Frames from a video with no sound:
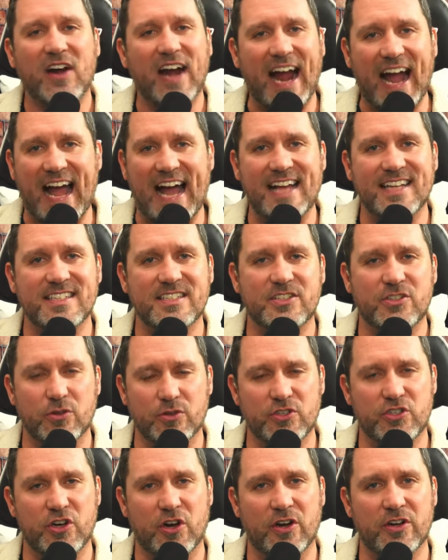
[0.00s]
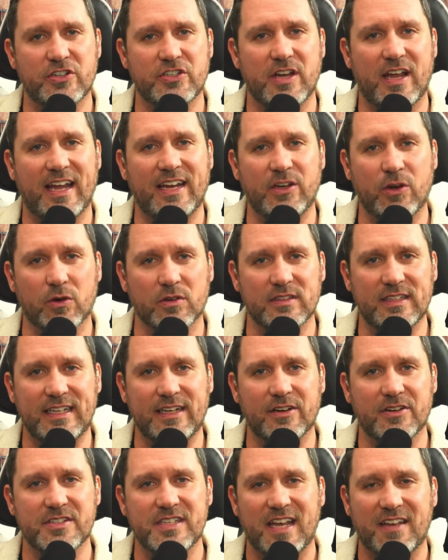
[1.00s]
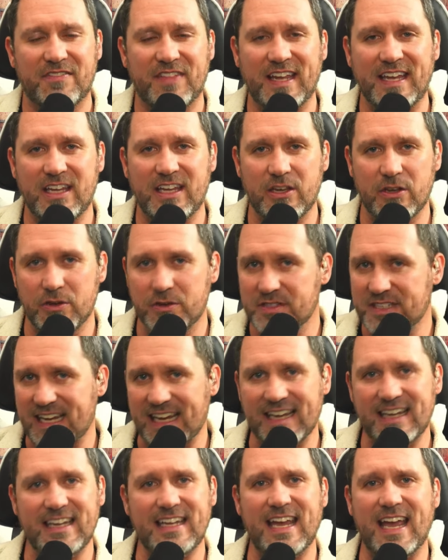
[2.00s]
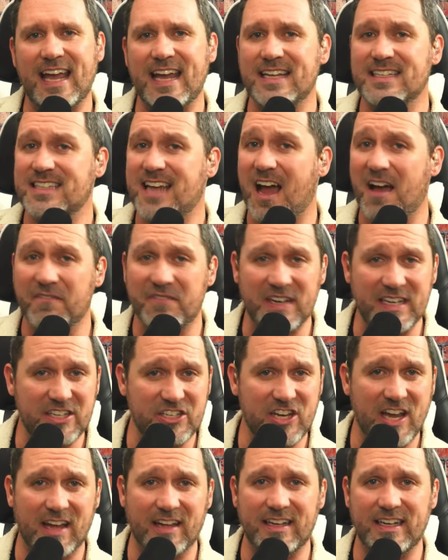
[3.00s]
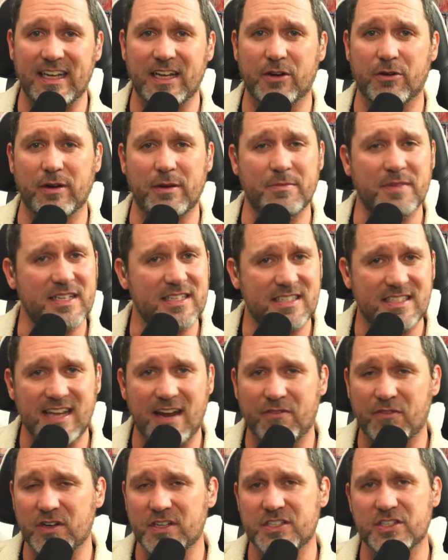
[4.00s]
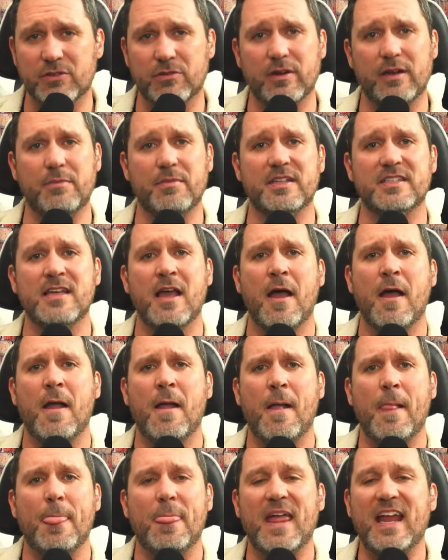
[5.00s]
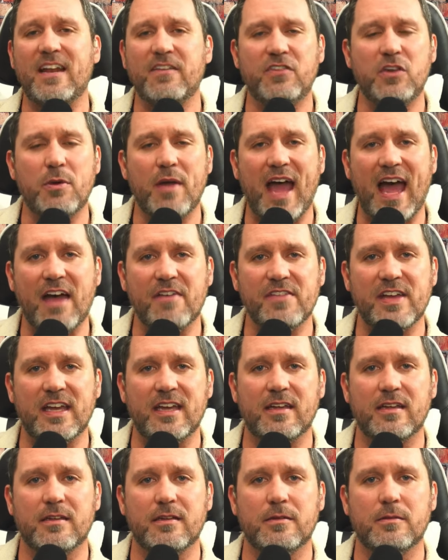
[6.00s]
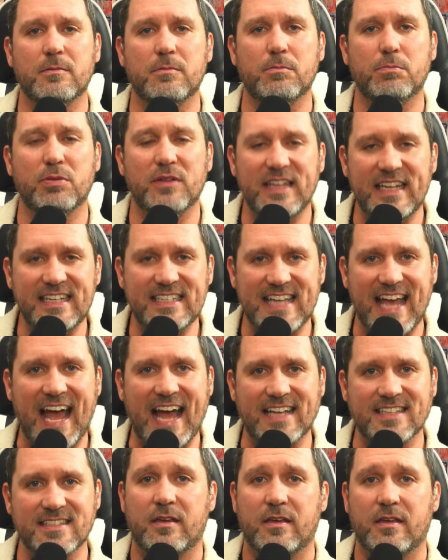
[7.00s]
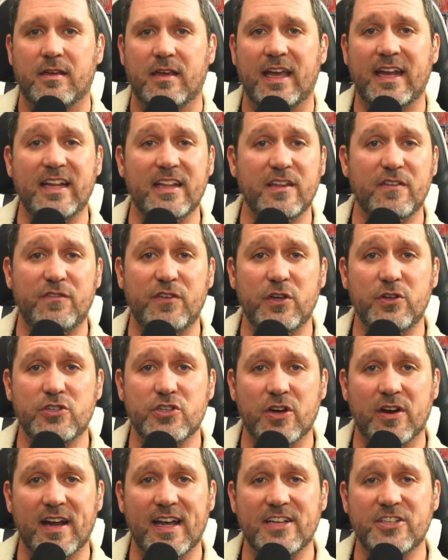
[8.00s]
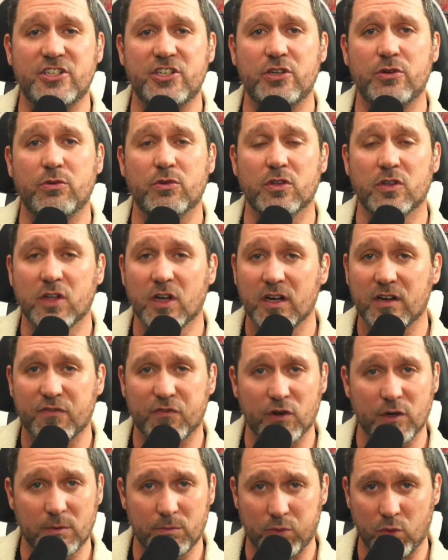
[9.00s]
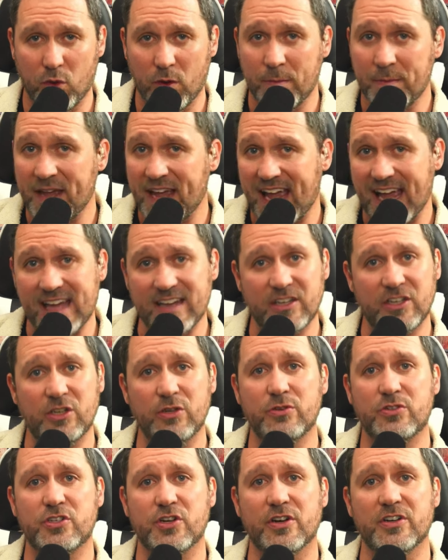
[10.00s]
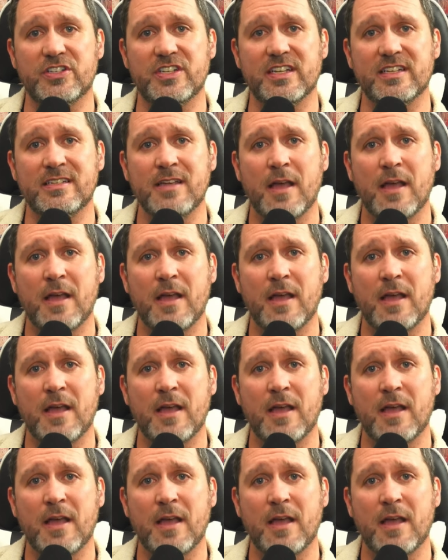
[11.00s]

asked your church and your leaders if they use NDAs, confidentiality agreements, severance agreements? And if you haven't, please ask. And in the future, as you look for employment at new churches,